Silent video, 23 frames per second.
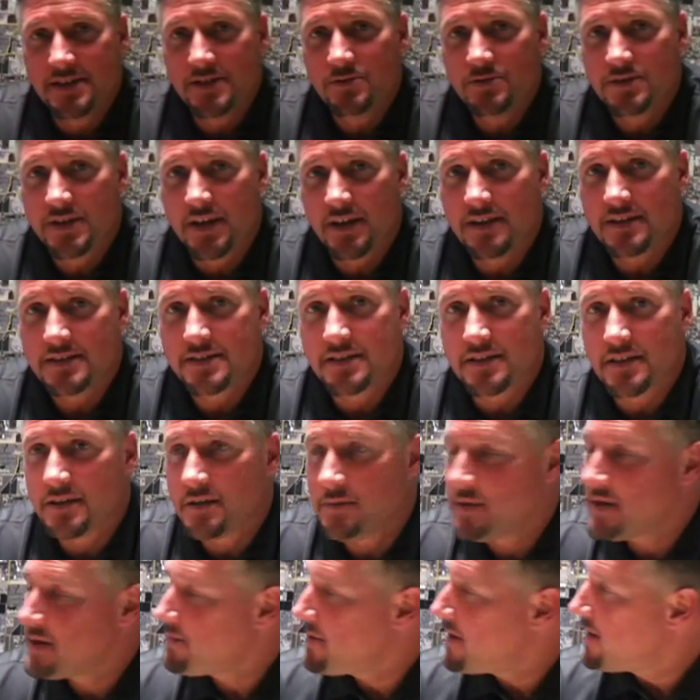can you tell us a little
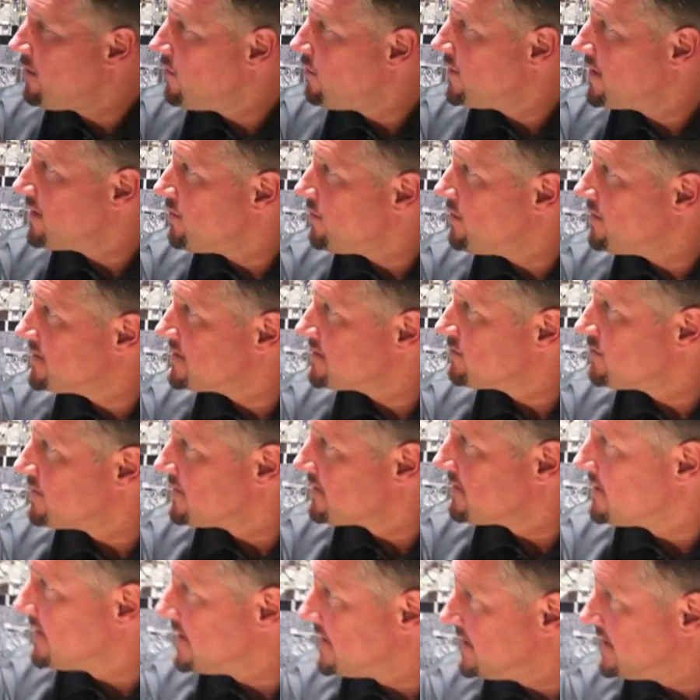bit about what it was with